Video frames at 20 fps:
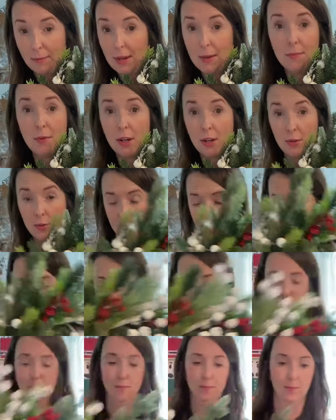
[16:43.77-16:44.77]
but I'm not going to.
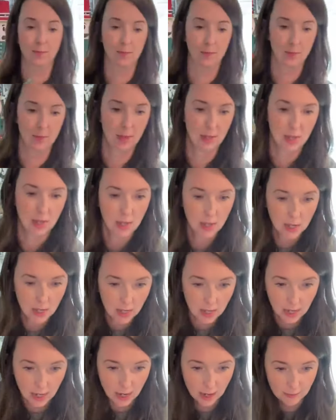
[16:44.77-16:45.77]

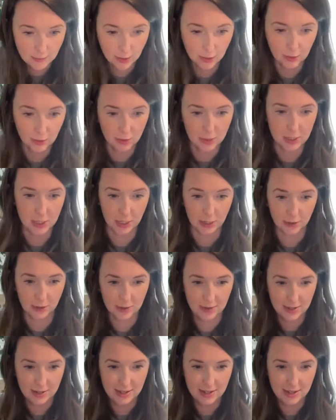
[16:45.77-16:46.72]
I'm not going to.